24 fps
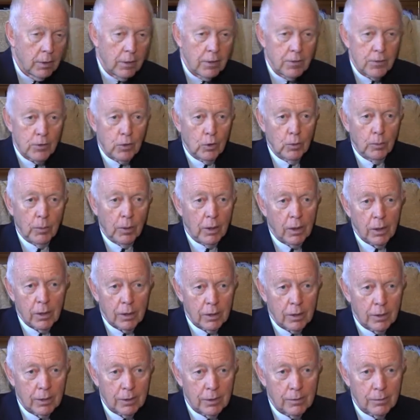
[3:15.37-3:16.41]
So
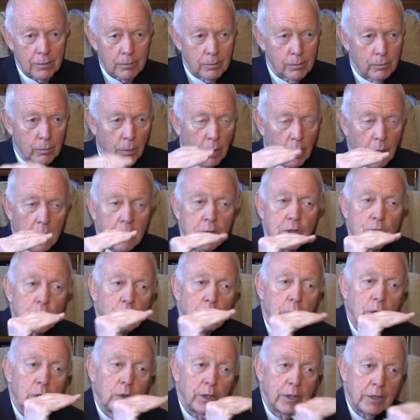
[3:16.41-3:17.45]
my marks were
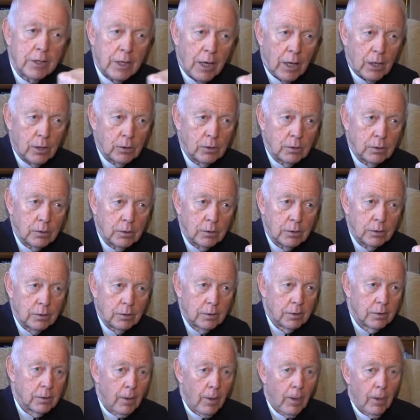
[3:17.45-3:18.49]
going down,
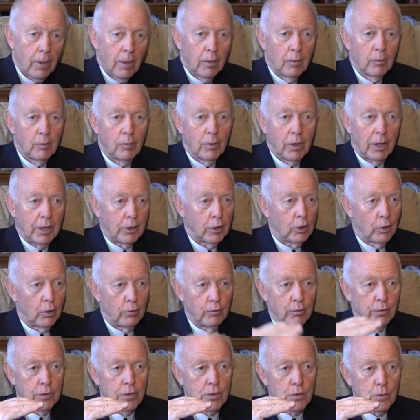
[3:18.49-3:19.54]
my
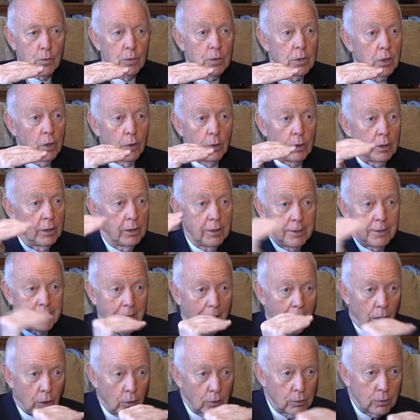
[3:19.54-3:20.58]
confidence was going
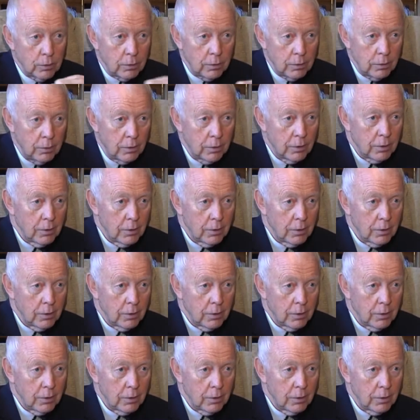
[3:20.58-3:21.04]
down,